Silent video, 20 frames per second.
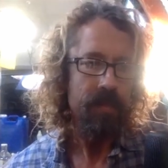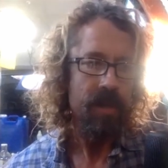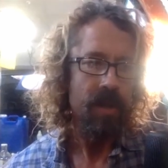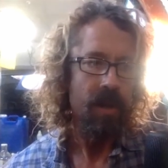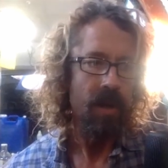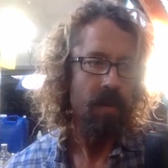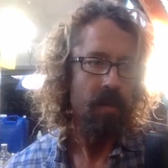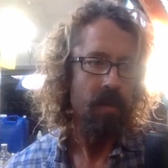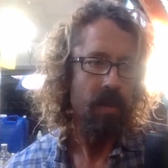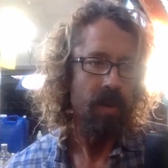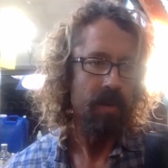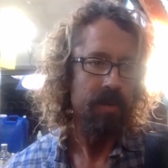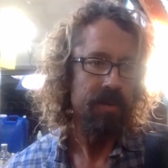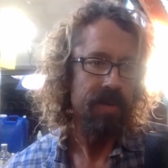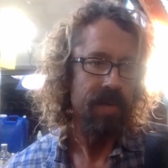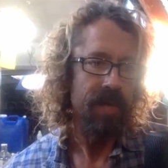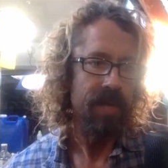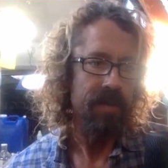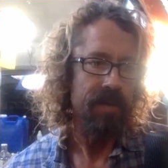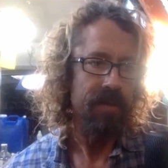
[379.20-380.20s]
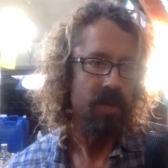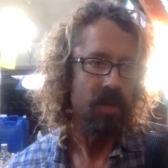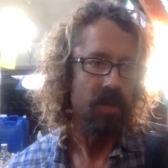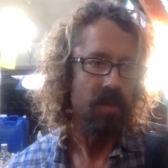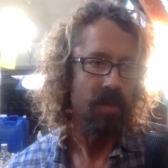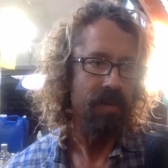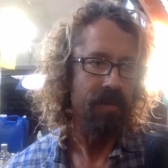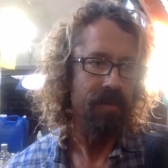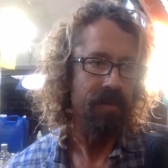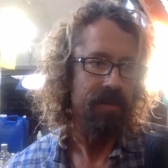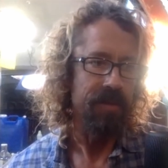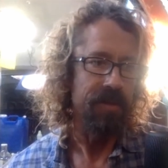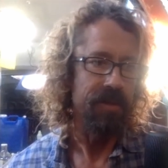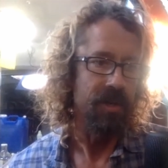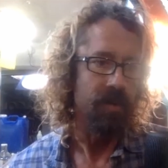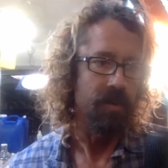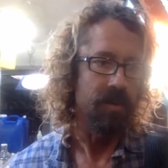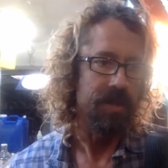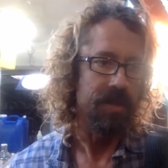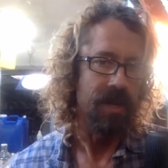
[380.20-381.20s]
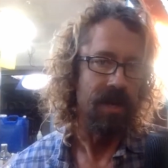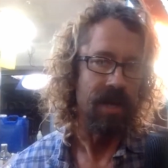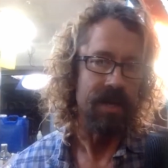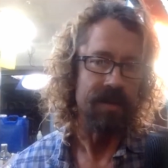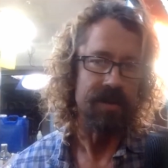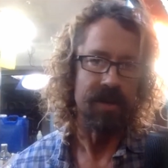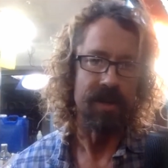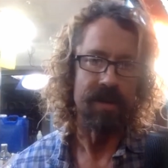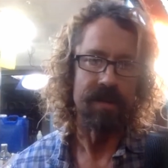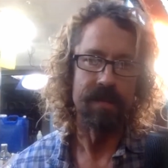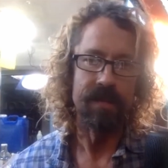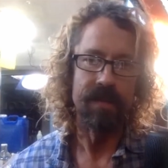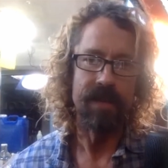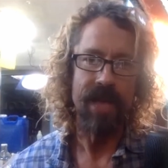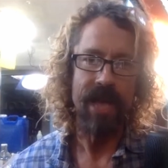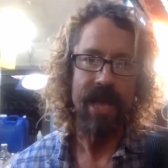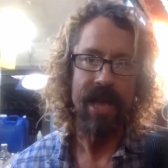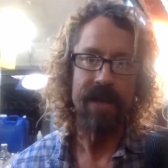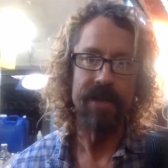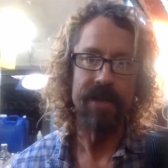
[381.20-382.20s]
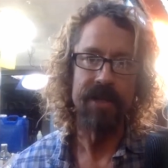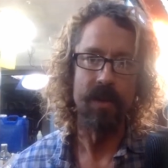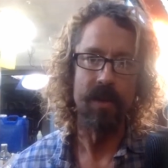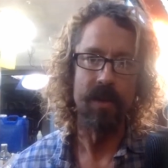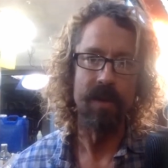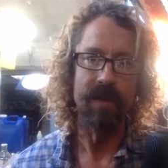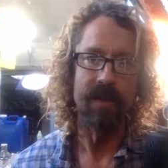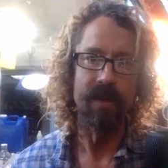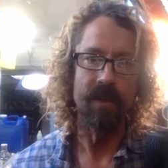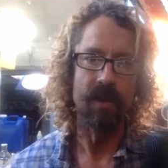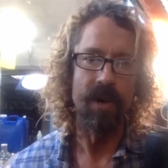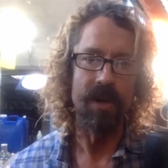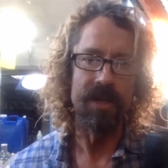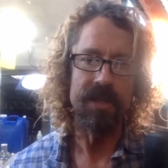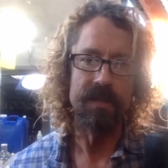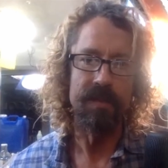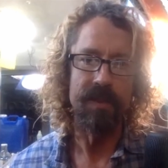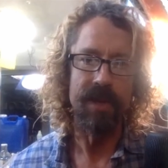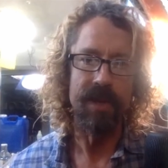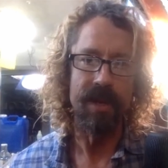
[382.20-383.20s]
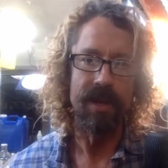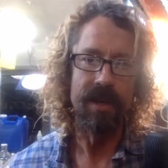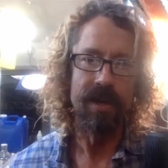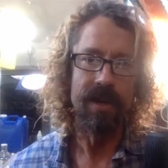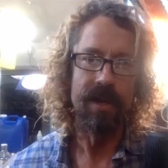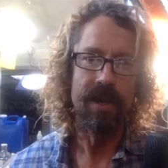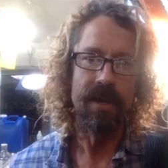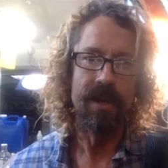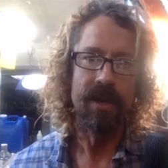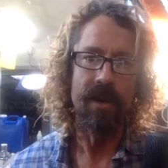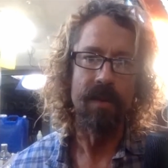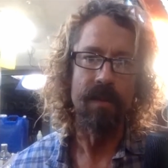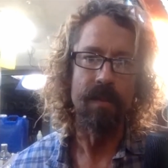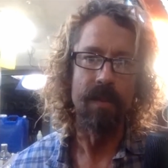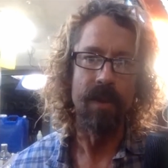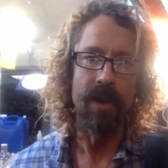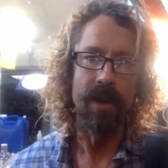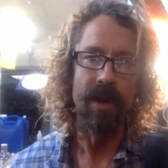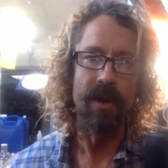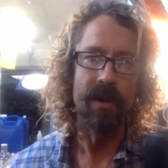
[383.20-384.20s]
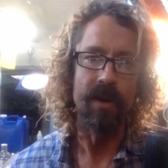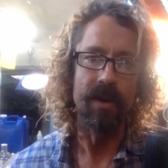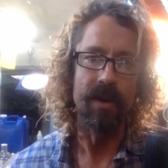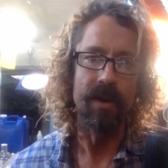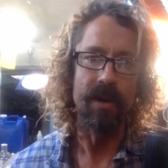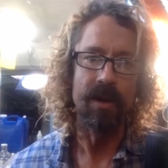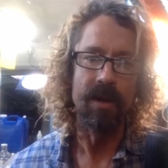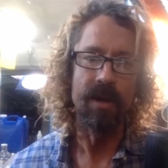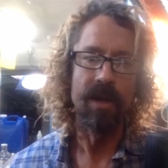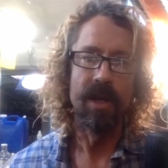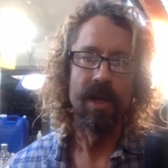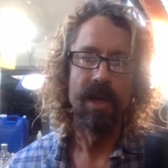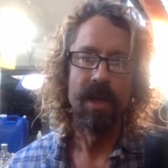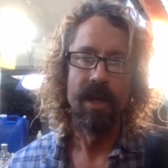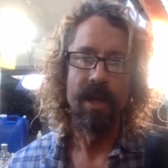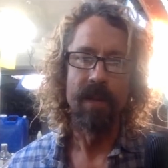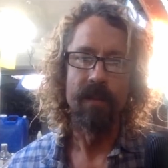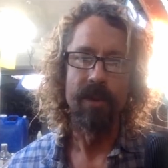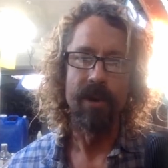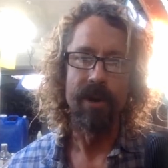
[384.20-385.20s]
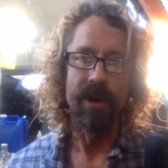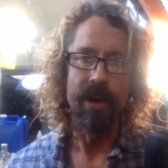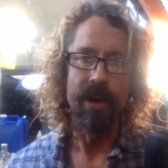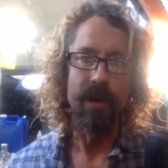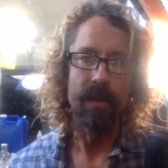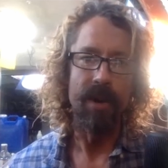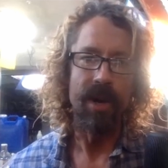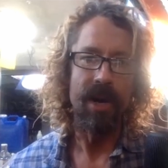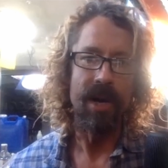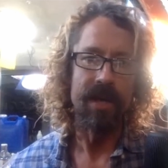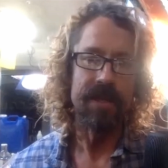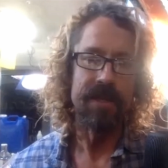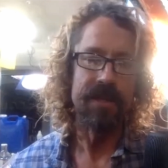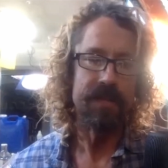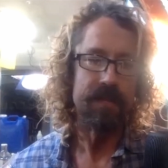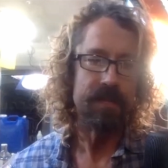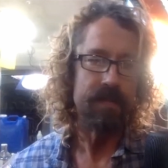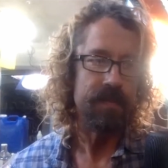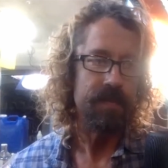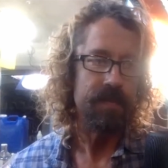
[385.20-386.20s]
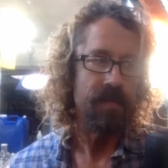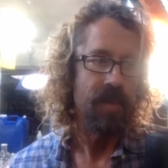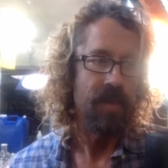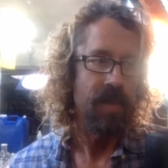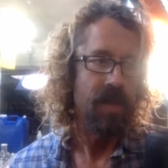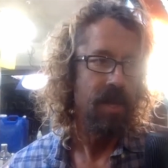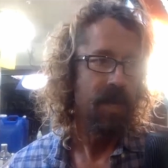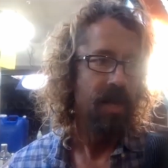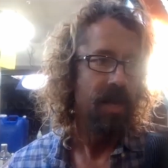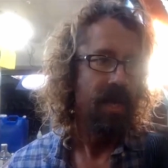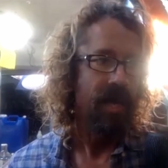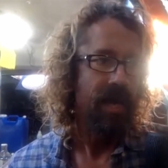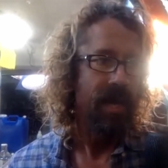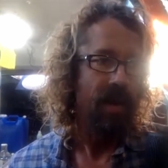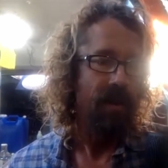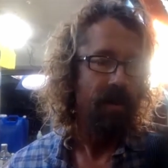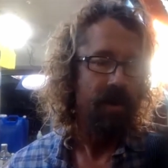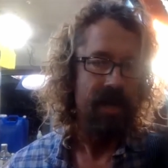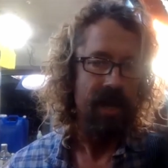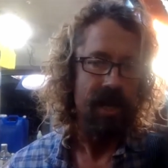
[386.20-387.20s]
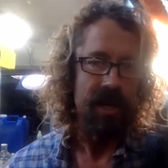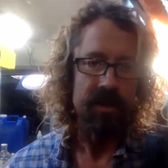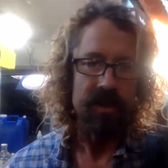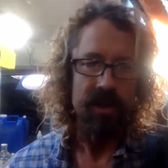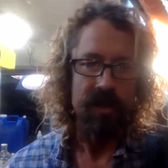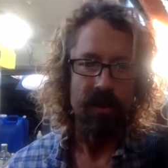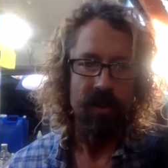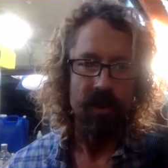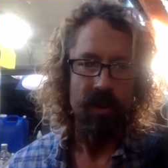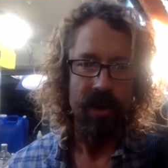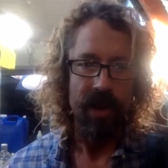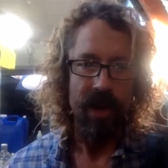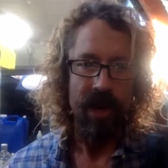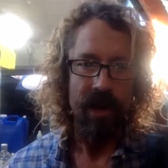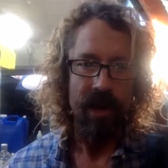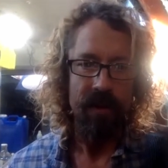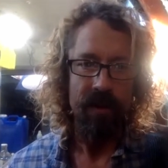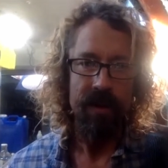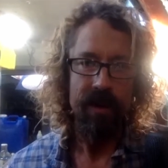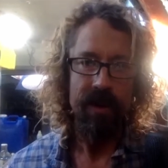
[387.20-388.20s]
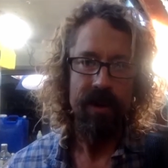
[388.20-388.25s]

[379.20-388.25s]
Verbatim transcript: um, when I was getting sober my first year was I, I took cash I would have otherwise spent on, on alcohol and put it in a box. And I would occasionally pull it out